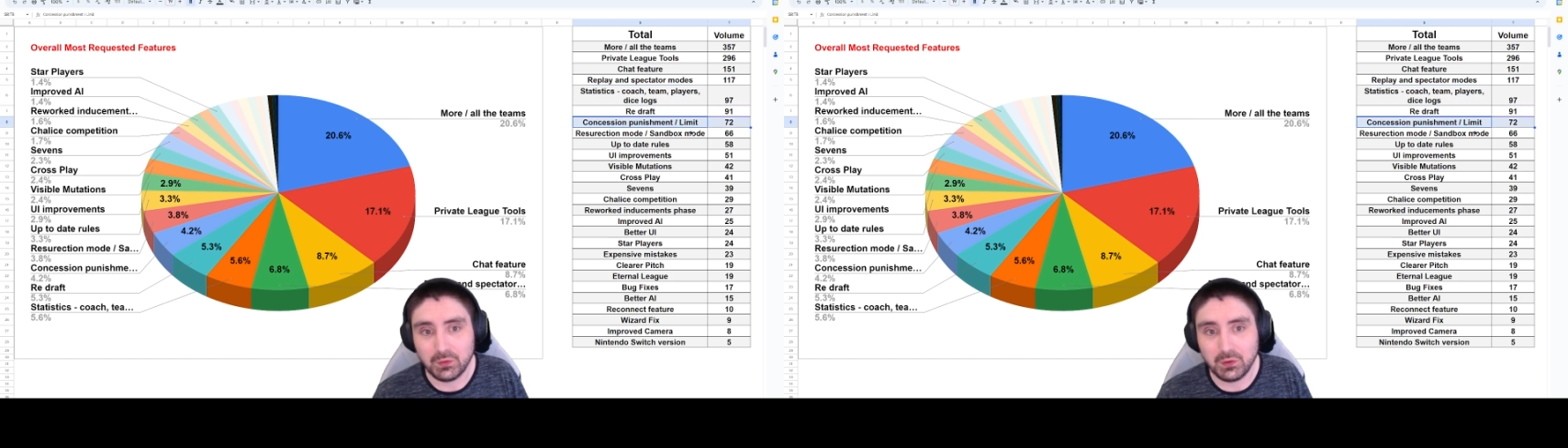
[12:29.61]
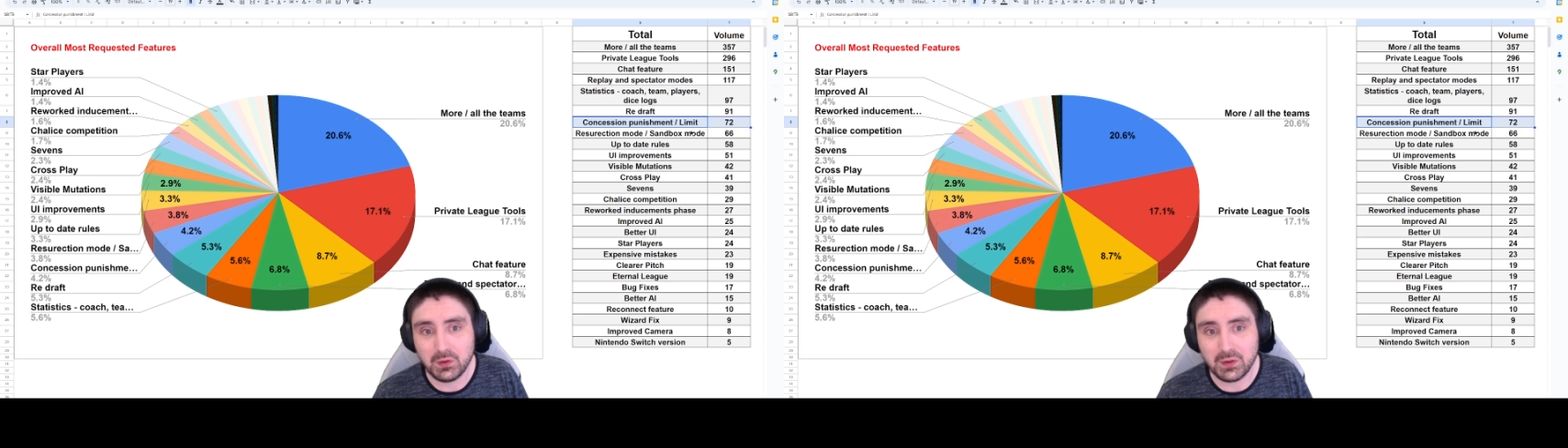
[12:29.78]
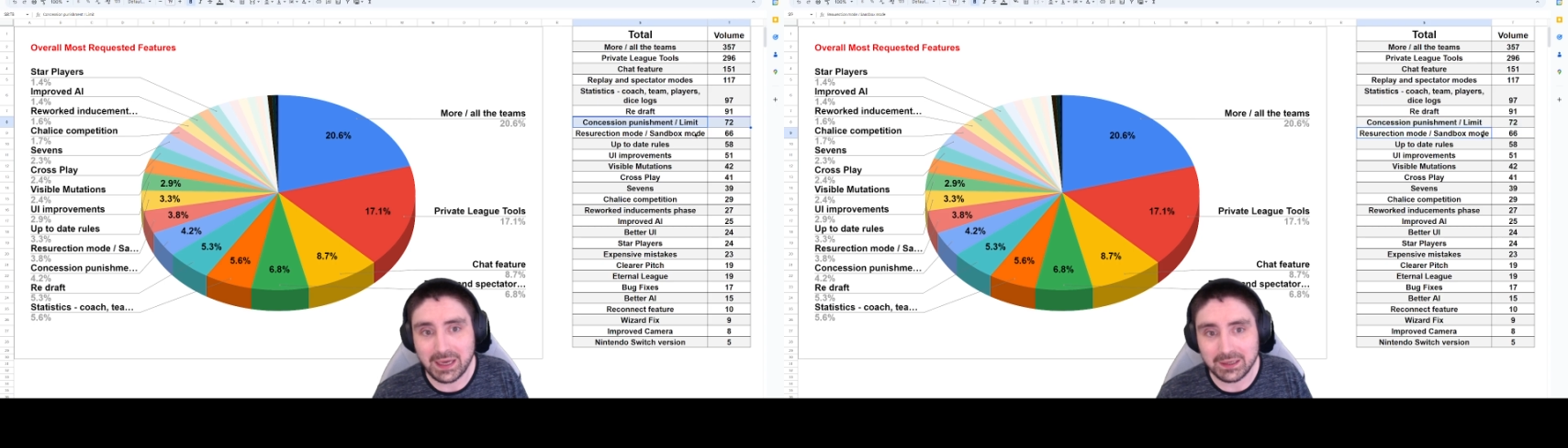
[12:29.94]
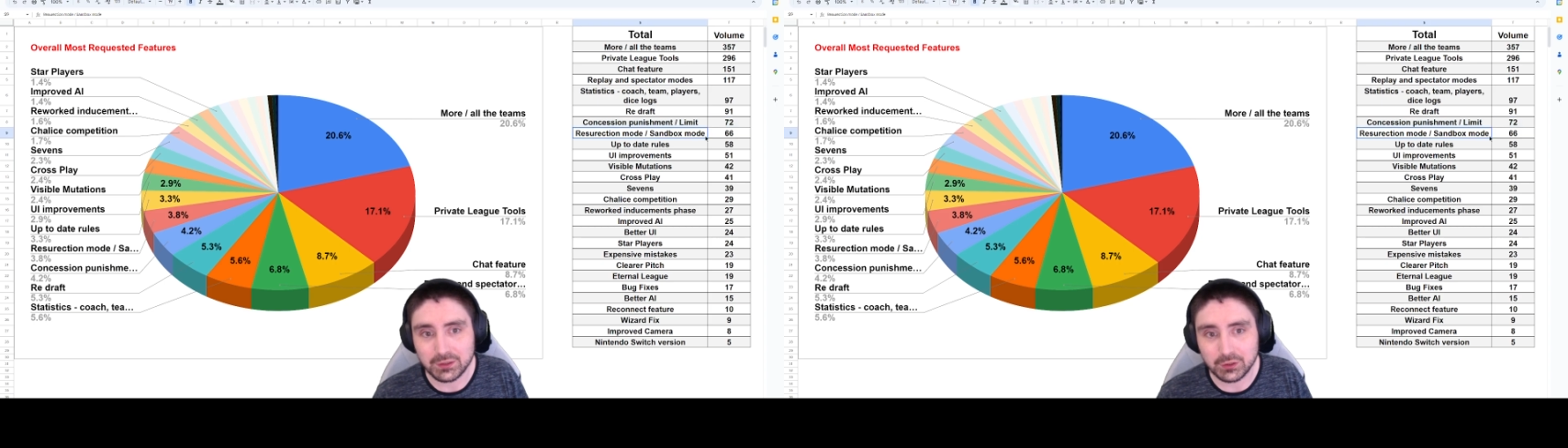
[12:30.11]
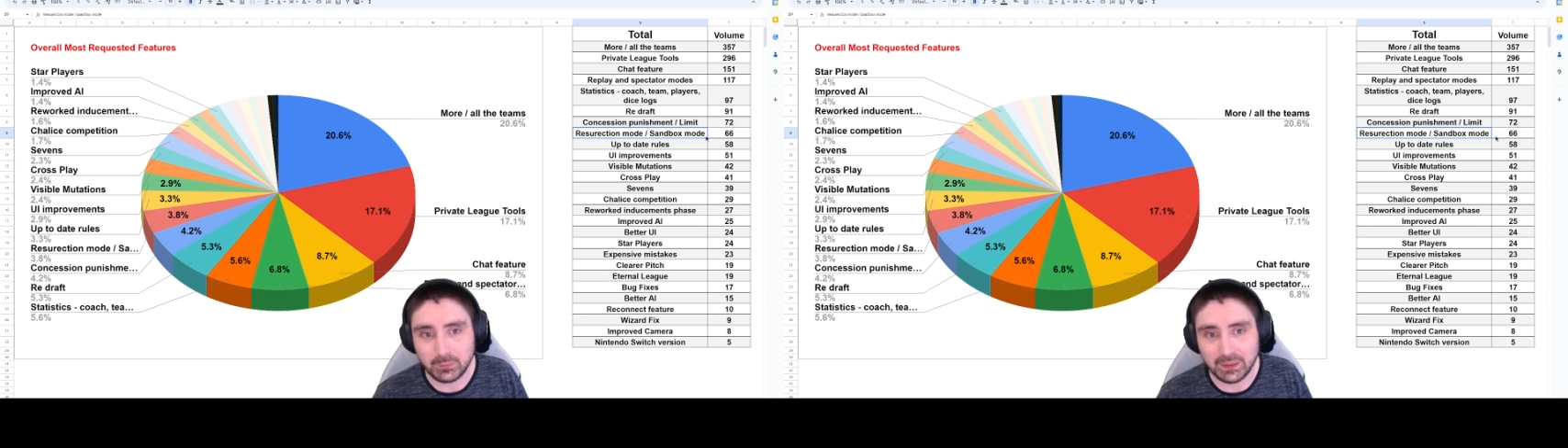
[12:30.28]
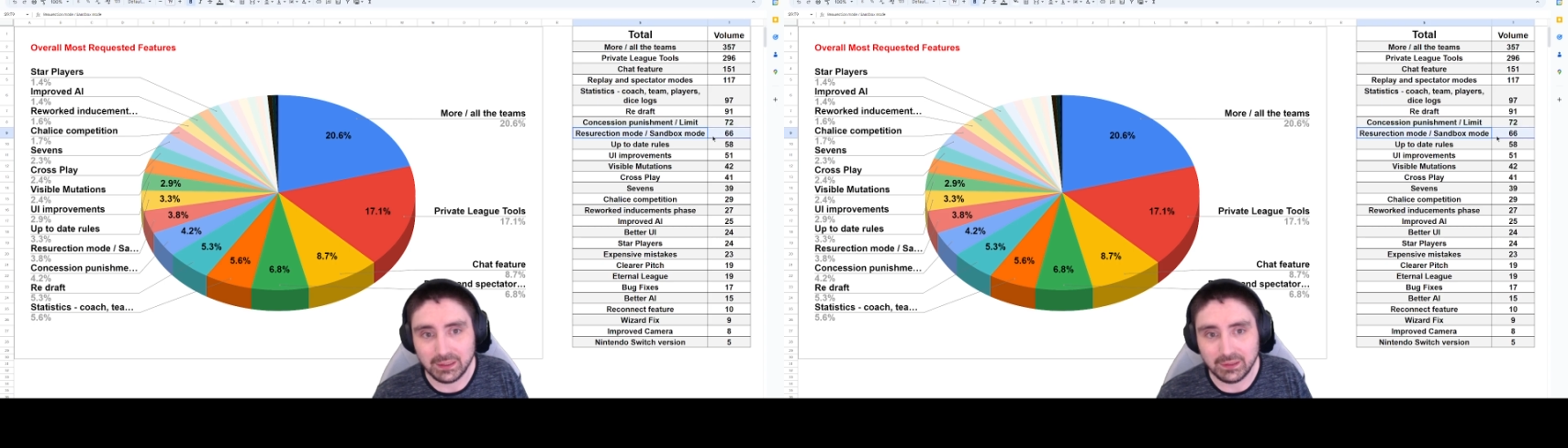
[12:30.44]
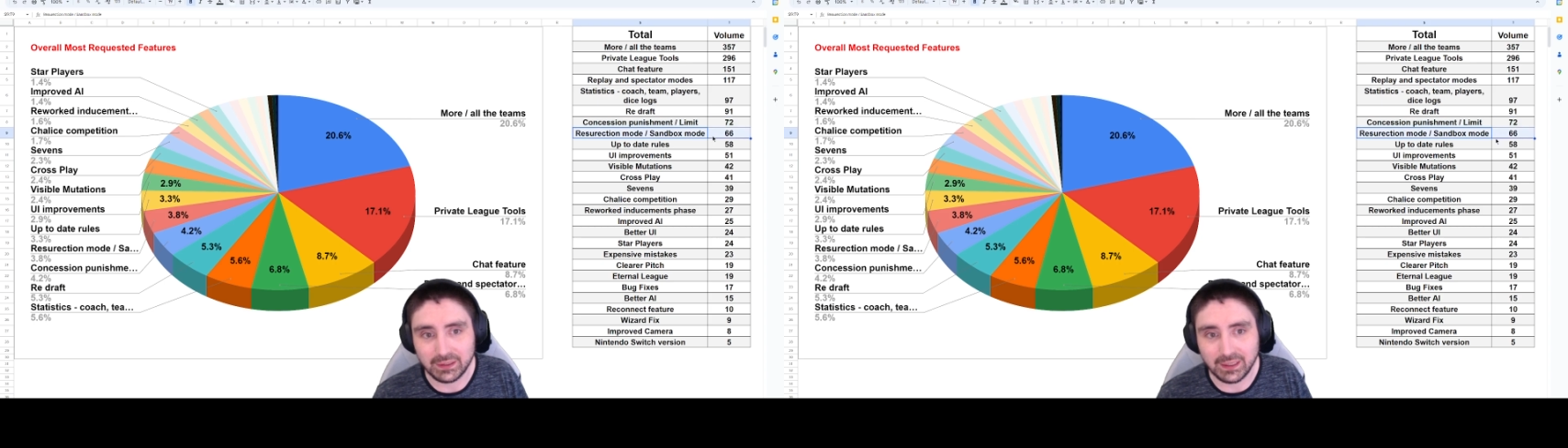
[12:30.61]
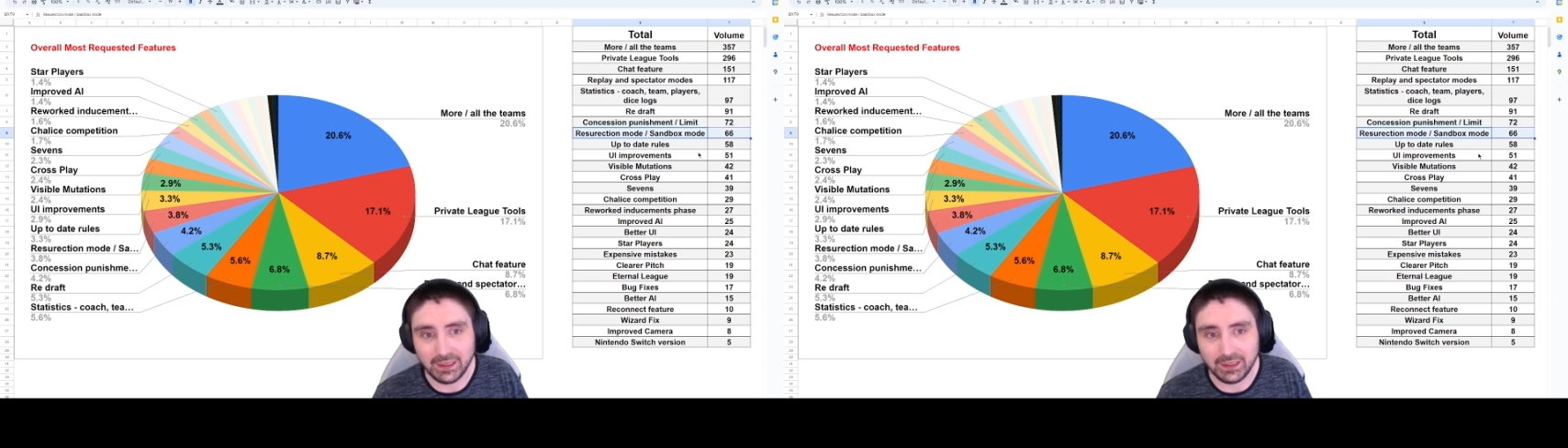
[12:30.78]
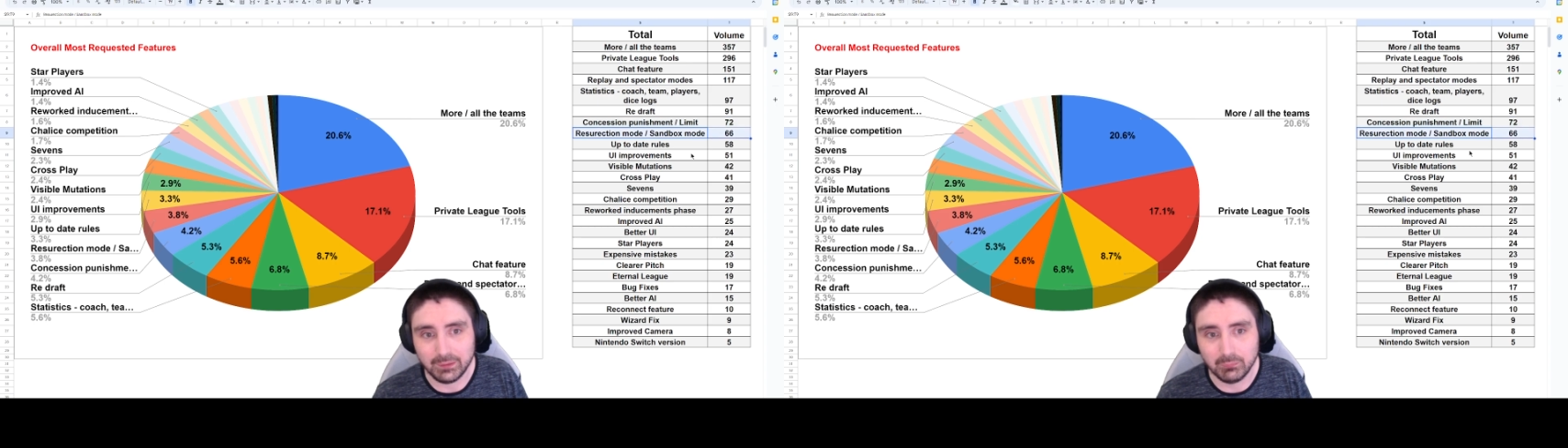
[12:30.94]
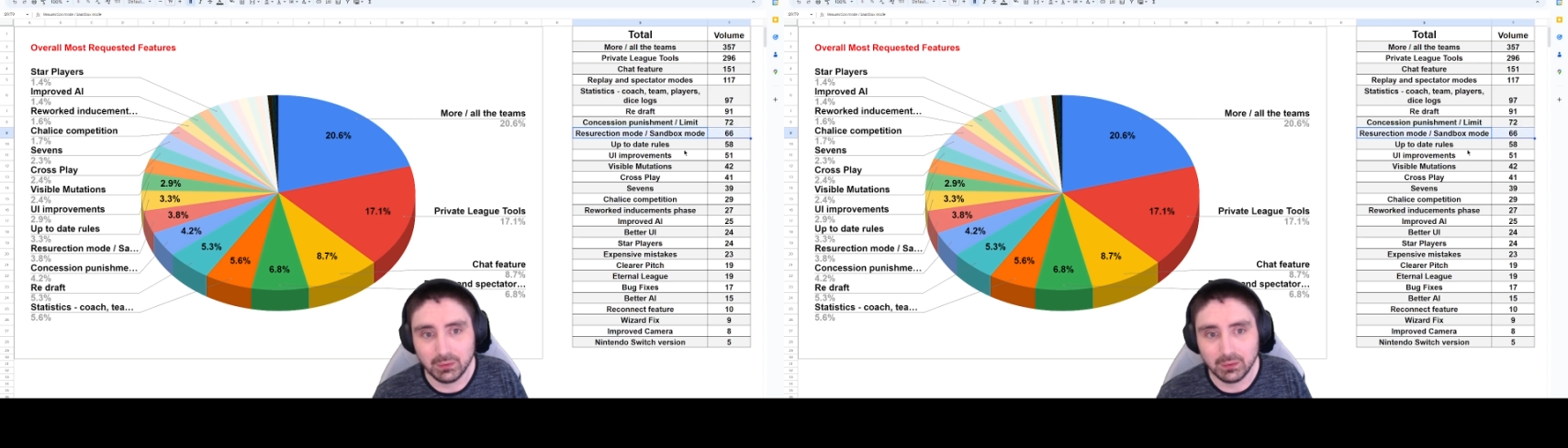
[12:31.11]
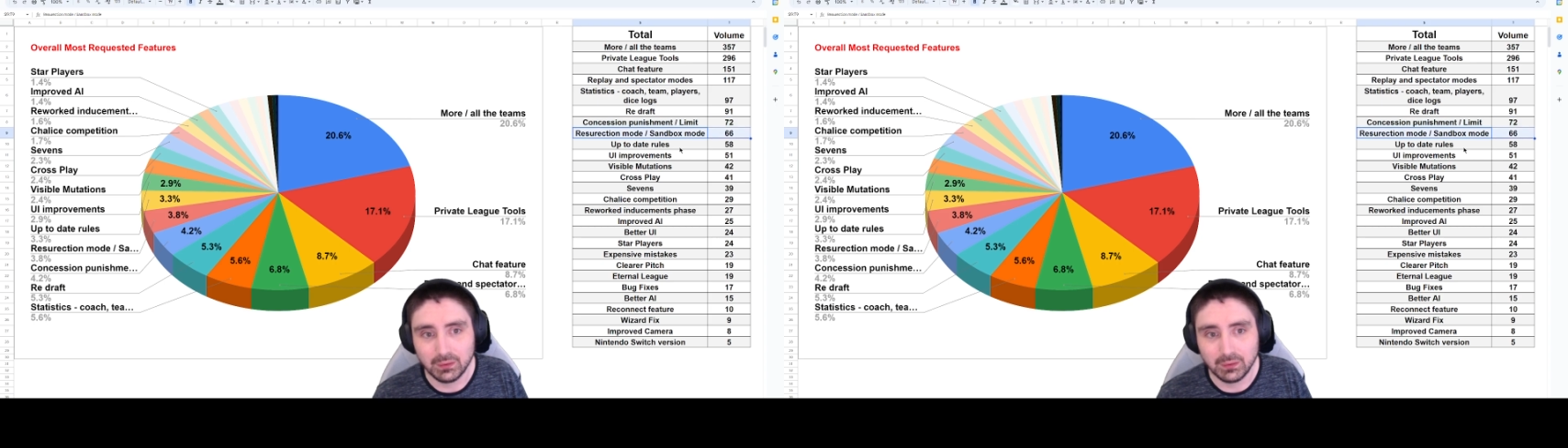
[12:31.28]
That should have been in the game.